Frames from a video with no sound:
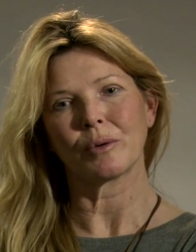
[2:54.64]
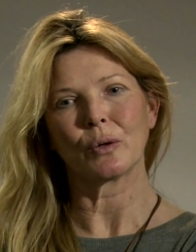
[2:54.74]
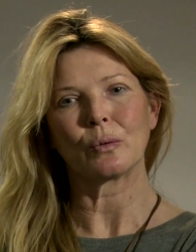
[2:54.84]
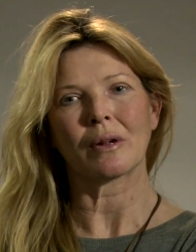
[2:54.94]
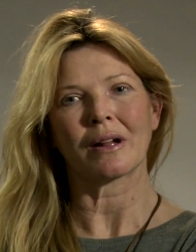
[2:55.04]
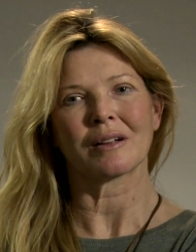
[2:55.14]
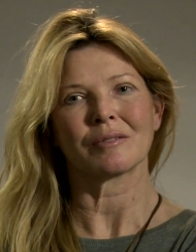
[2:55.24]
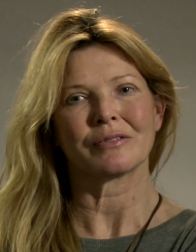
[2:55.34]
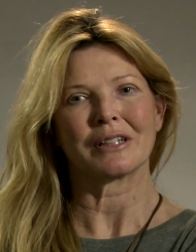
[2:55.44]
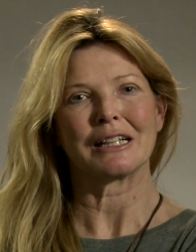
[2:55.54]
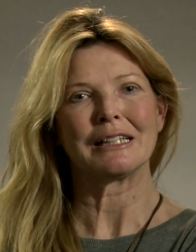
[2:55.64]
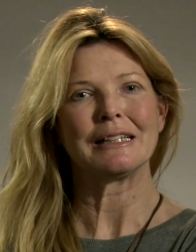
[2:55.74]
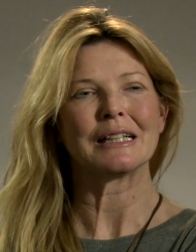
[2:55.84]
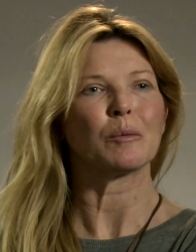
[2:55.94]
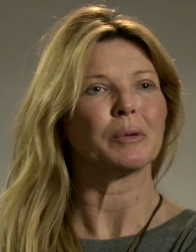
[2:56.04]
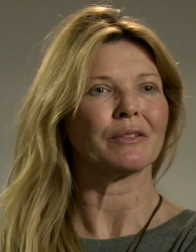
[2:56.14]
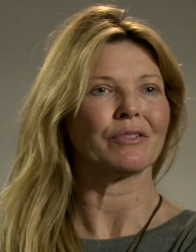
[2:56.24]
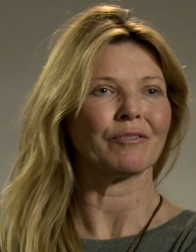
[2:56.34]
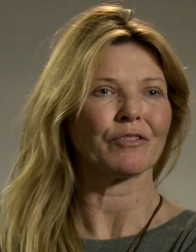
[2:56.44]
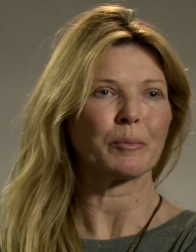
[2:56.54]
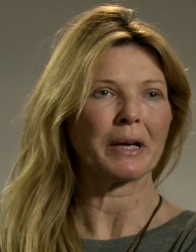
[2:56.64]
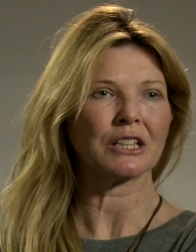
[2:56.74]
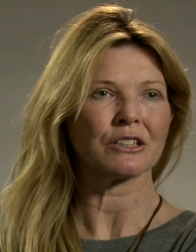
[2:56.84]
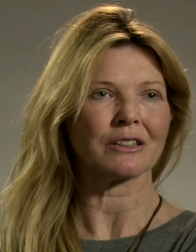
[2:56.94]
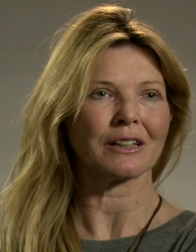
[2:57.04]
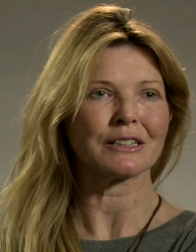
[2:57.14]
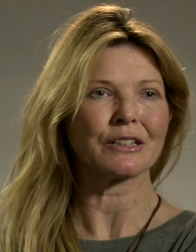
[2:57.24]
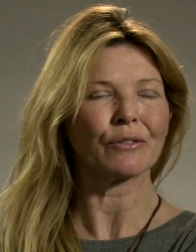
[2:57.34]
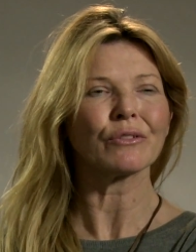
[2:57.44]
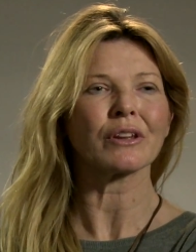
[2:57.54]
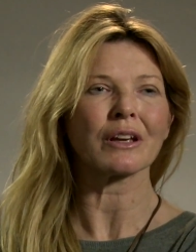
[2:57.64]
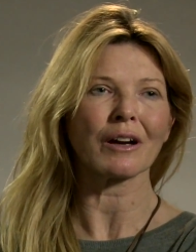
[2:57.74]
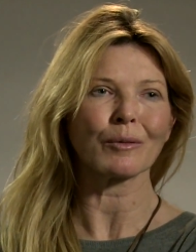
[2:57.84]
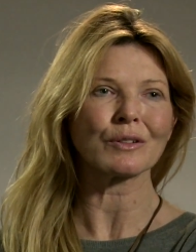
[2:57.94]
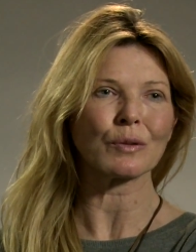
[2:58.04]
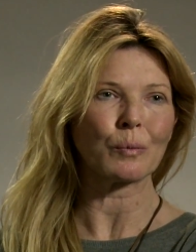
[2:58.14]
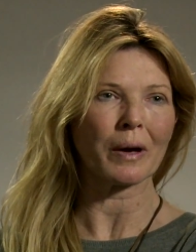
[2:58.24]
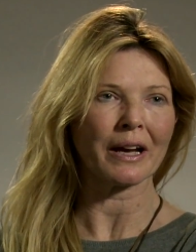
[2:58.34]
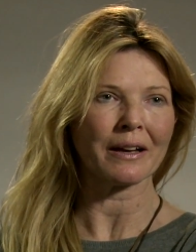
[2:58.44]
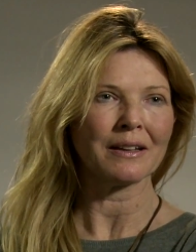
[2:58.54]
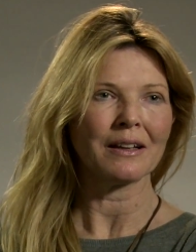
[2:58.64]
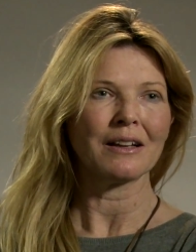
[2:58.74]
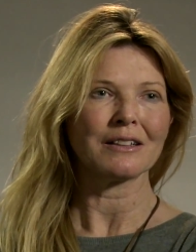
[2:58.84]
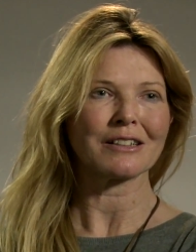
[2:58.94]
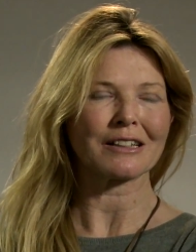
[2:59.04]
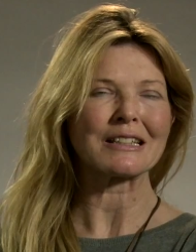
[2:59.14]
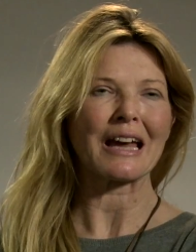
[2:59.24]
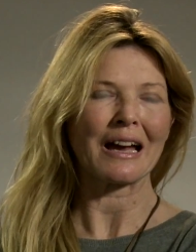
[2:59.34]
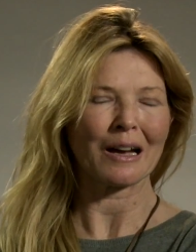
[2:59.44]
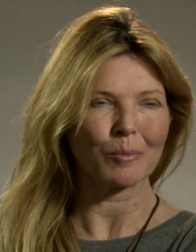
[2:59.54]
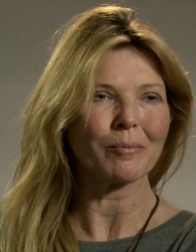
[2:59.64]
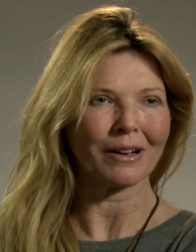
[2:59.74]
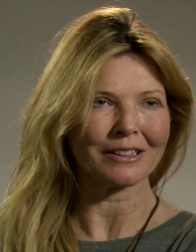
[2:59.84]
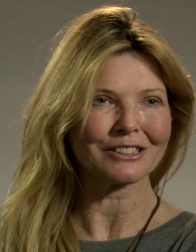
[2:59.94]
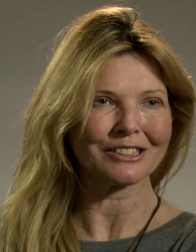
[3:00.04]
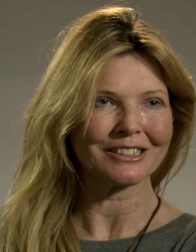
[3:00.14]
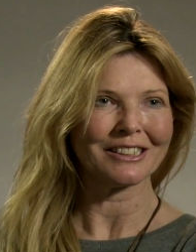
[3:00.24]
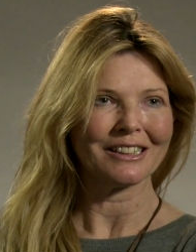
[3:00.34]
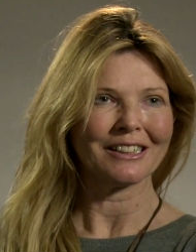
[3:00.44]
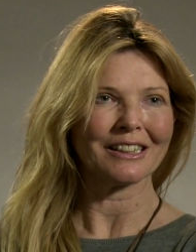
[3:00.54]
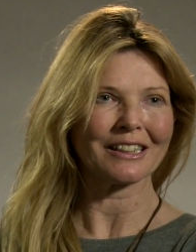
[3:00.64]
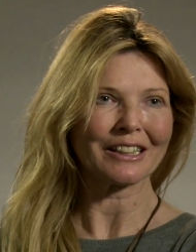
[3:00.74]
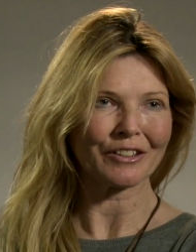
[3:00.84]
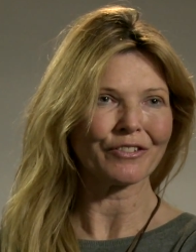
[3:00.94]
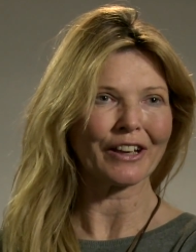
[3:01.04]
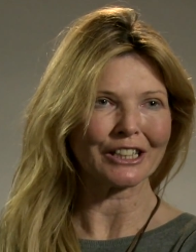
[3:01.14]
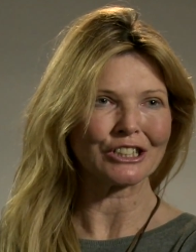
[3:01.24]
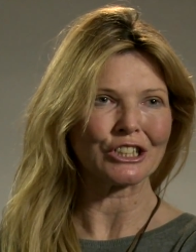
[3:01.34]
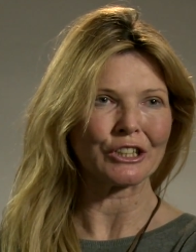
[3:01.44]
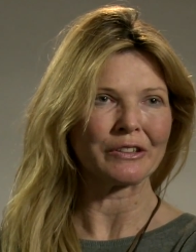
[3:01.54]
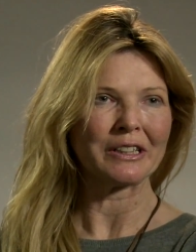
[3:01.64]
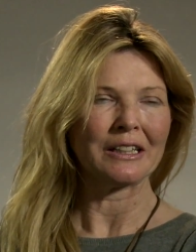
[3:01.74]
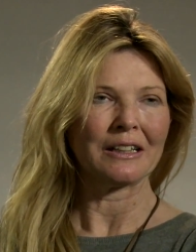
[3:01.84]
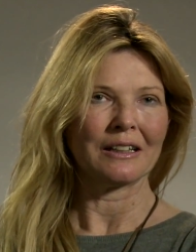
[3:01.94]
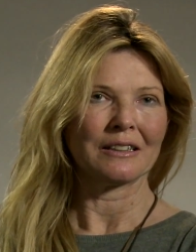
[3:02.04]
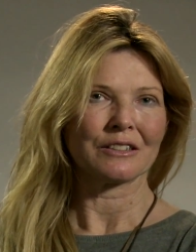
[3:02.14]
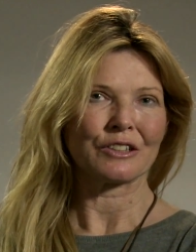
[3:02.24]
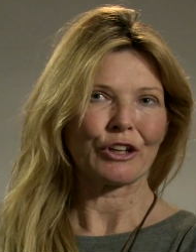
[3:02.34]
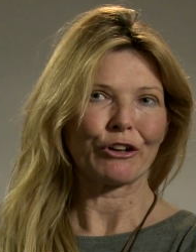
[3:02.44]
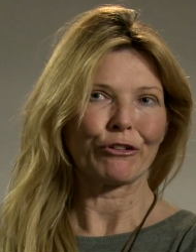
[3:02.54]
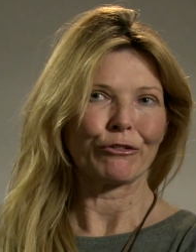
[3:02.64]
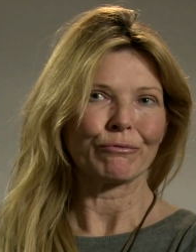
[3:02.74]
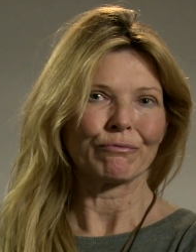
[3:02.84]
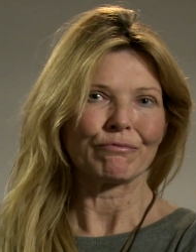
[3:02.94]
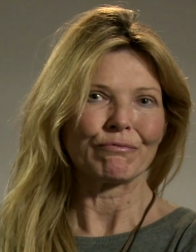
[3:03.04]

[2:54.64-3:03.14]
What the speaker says: we all have a little bit of information. I don't think I was aware just how much it can affect you. So